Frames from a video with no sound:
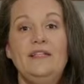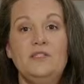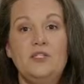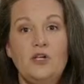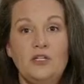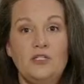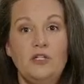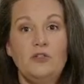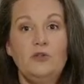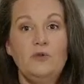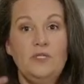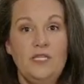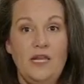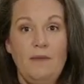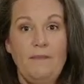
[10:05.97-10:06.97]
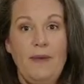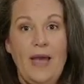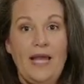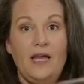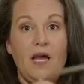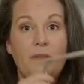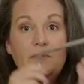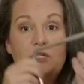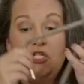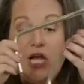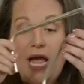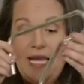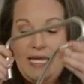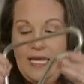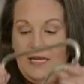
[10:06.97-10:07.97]
start to loosen it back up,
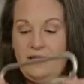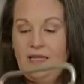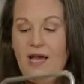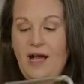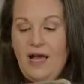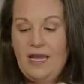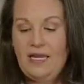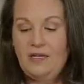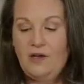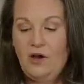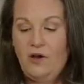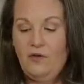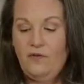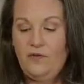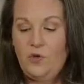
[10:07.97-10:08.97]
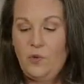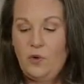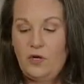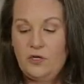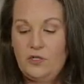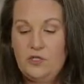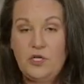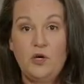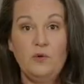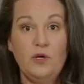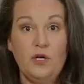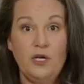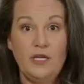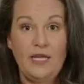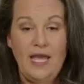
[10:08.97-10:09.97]
checking the height of your dough
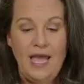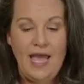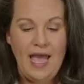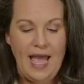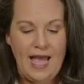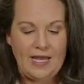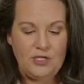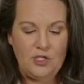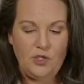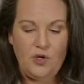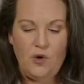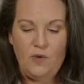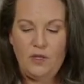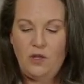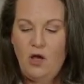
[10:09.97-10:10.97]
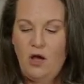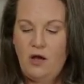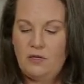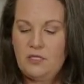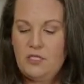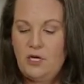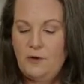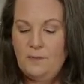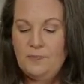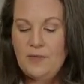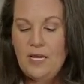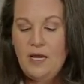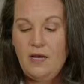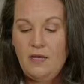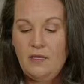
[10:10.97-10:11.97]
hook as you go along. So
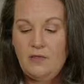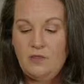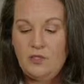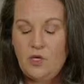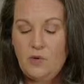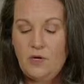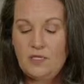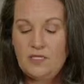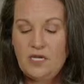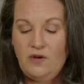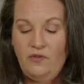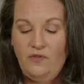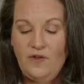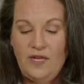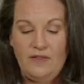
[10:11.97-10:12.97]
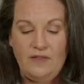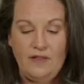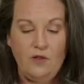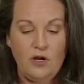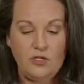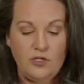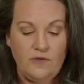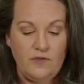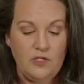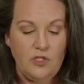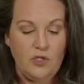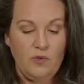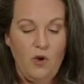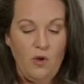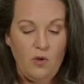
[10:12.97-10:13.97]
dough hook's going to fit in the larger of the
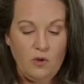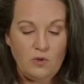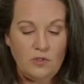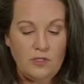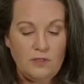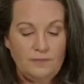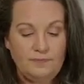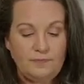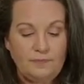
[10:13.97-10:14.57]
two holes.